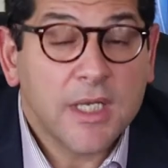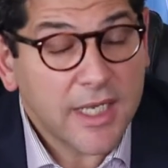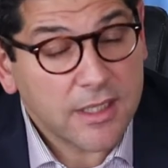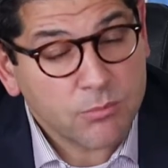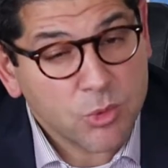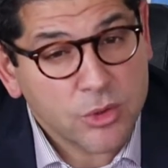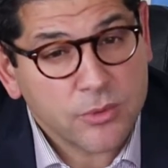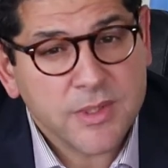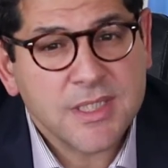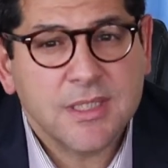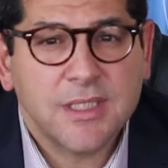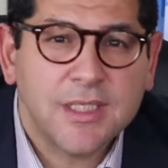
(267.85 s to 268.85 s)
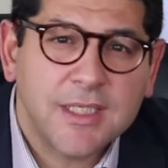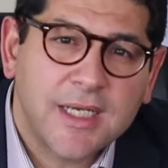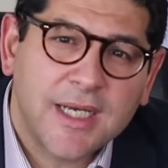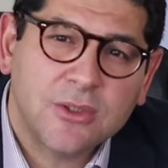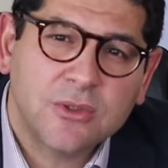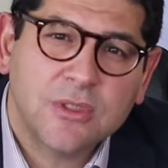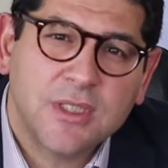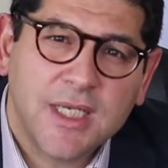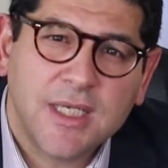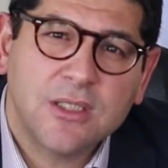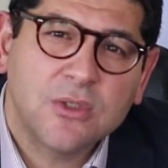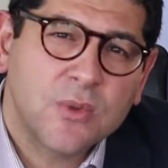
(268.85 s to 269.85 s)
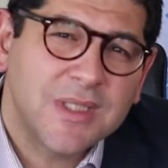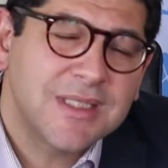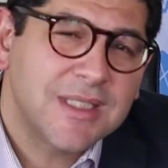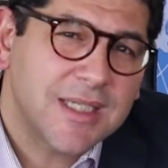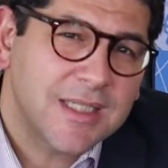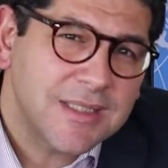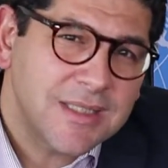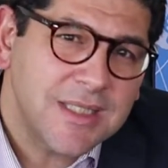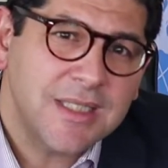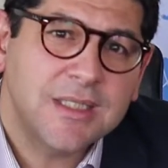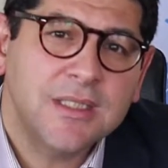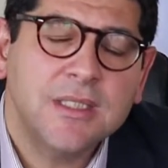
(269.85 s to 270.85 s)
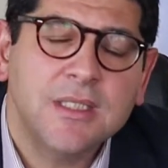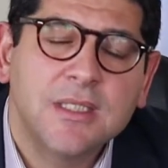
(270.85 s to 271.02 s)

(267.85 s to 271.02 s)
and more recently now today in 2018,